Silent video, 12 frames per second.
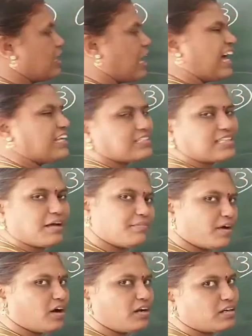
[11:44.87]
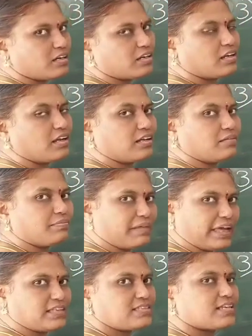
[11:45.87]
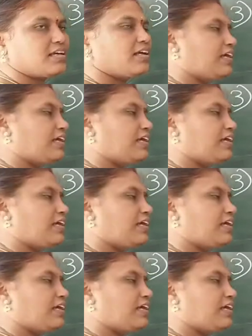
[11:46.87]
and some are placed